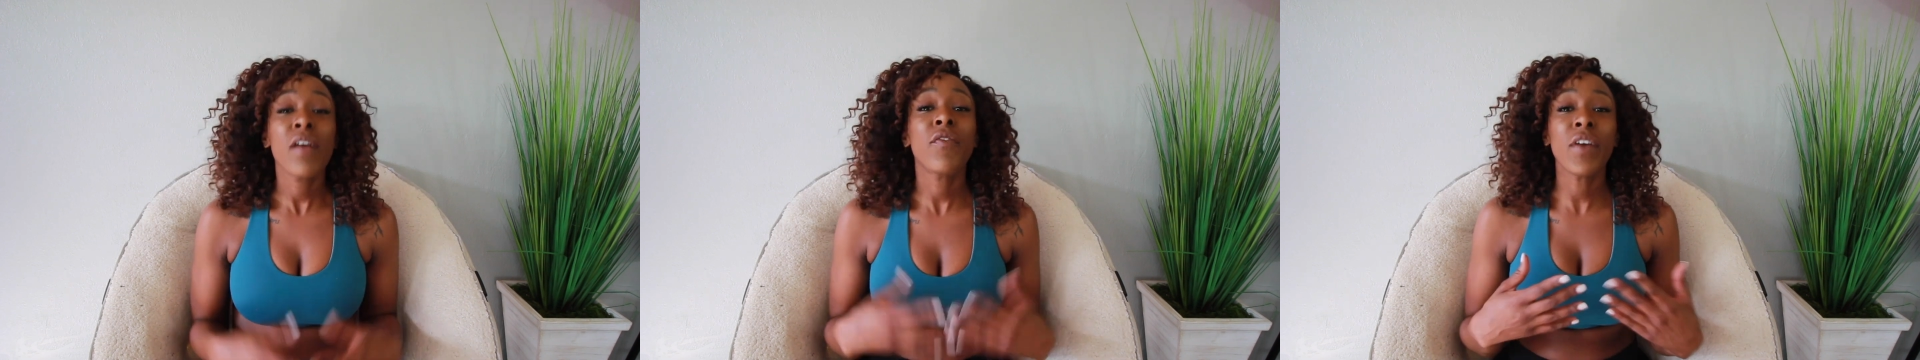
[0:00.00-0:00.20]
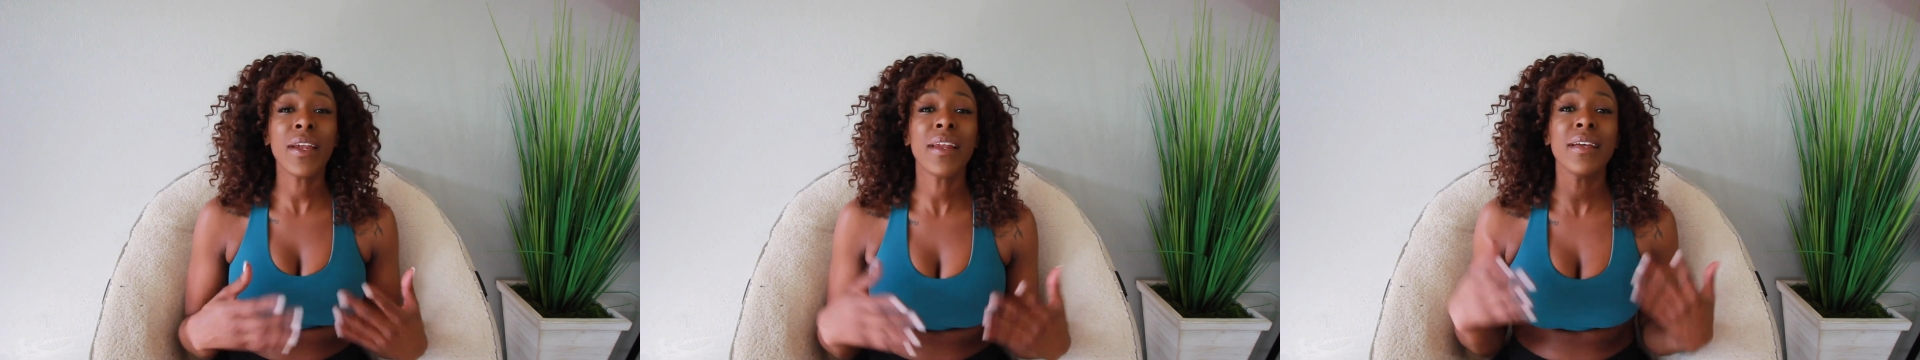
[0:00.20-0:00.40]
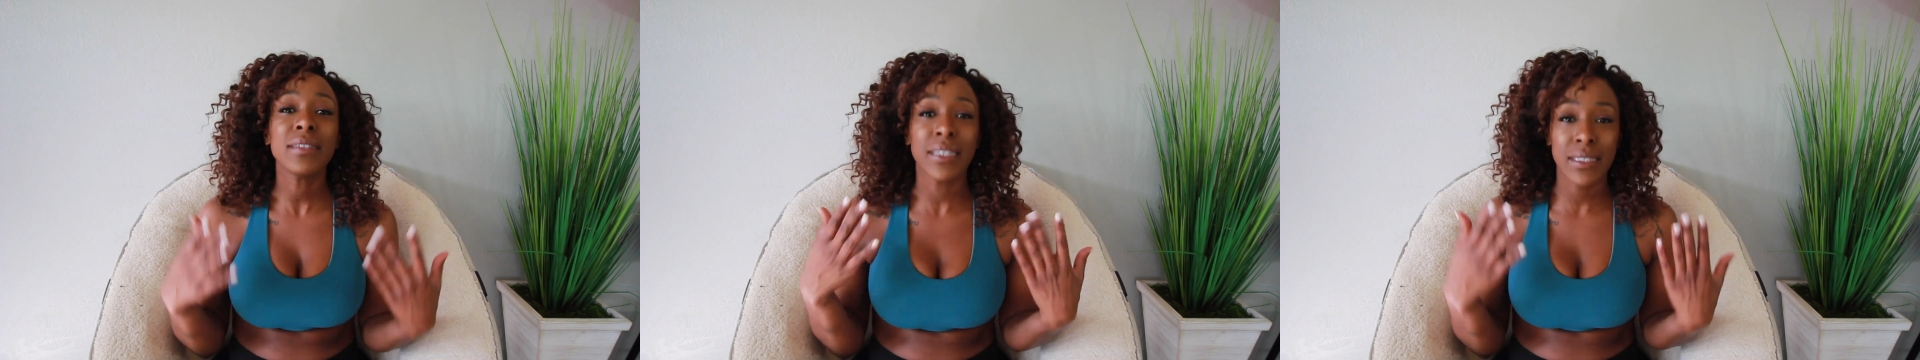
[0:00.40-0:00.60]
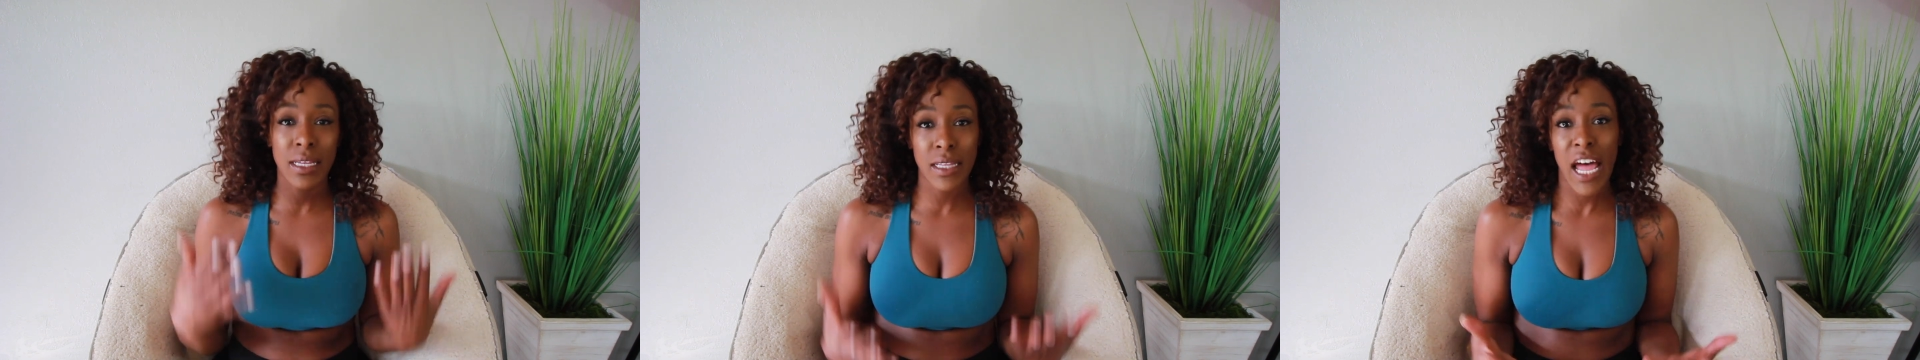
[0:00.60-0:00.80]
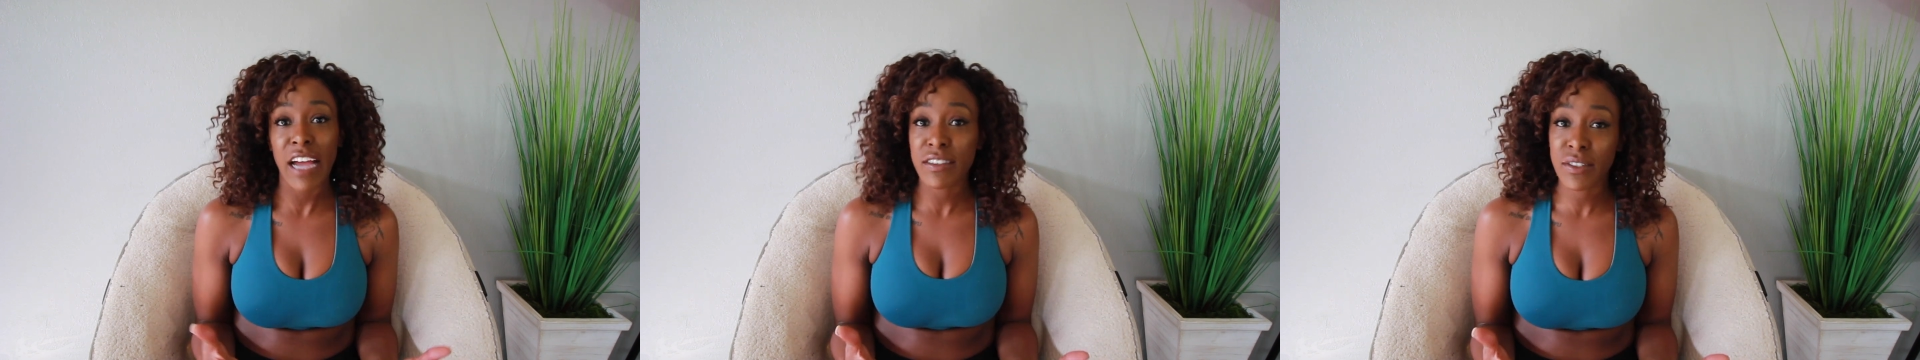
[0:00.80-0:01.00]
Fitness is a
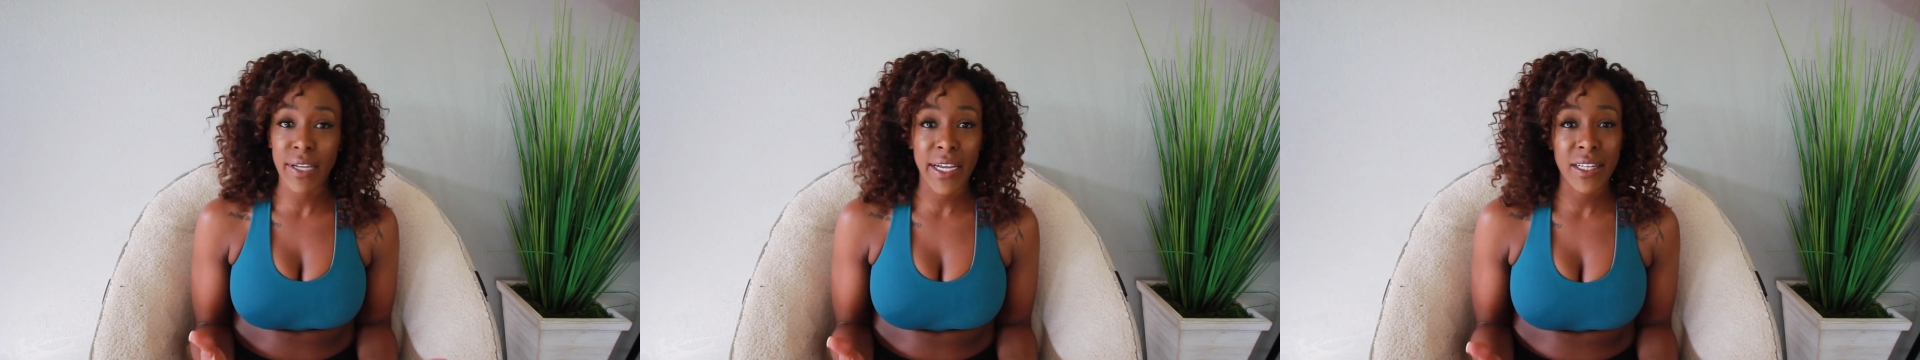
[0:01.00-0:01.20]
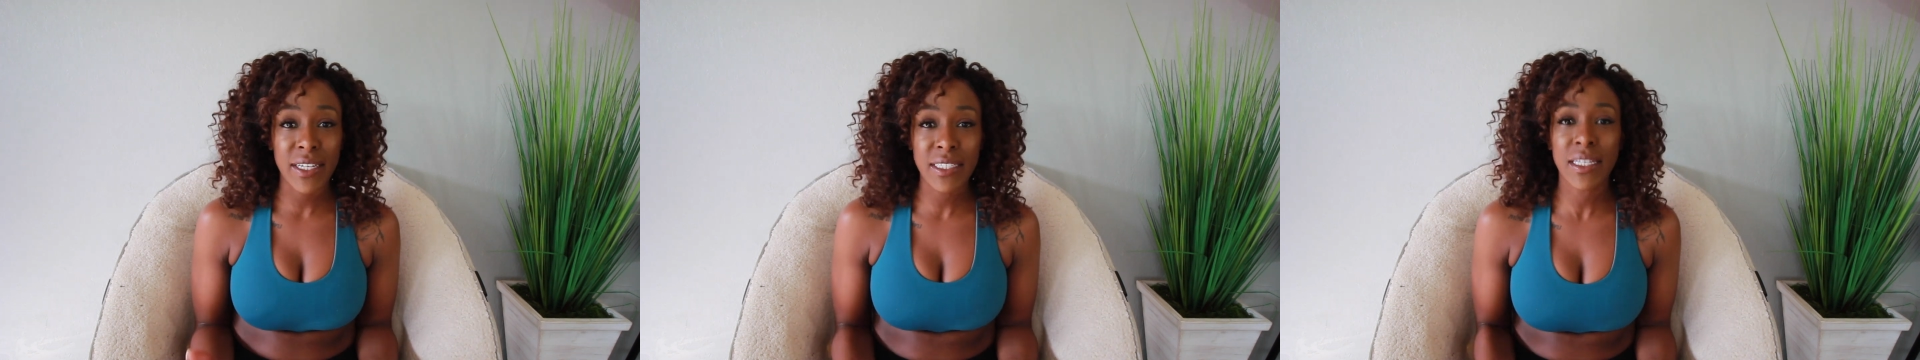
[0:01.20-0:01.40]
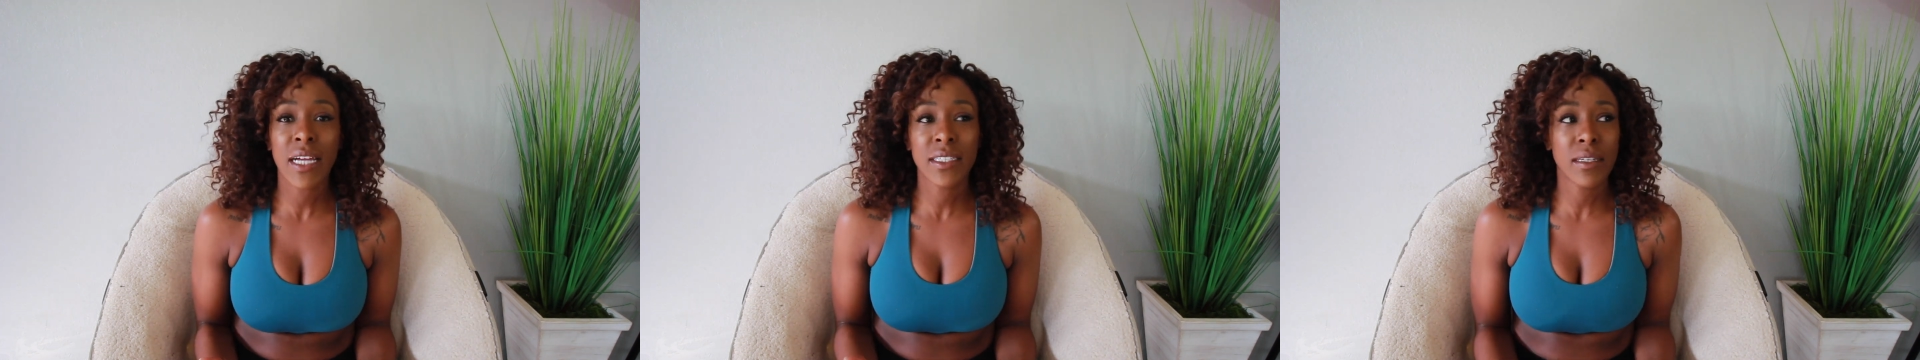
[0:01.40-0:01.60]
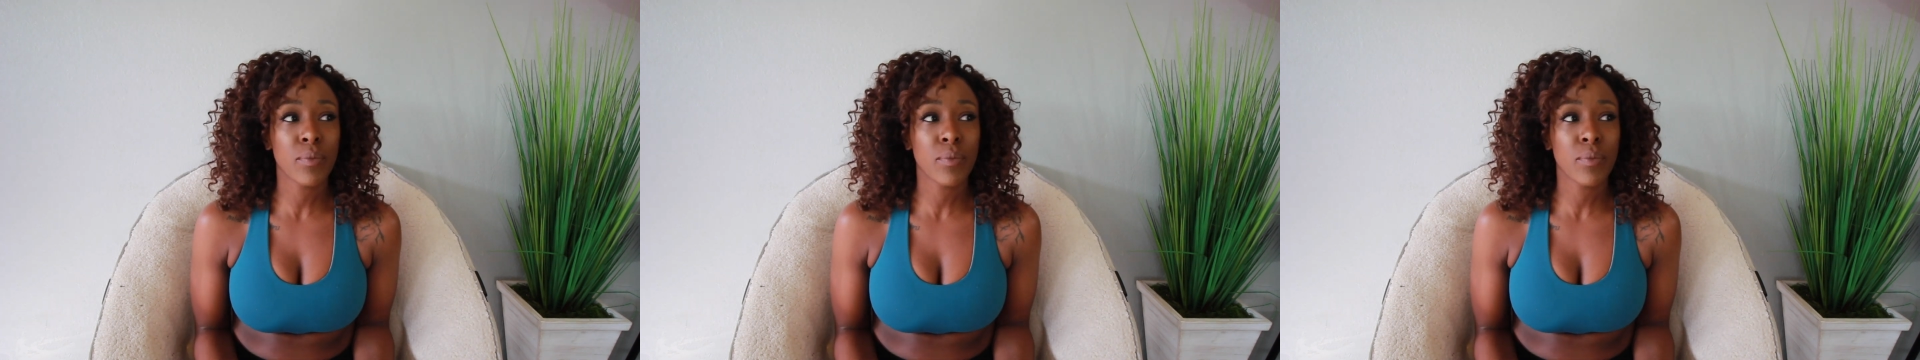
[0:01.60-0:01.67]
lifestyle. It's not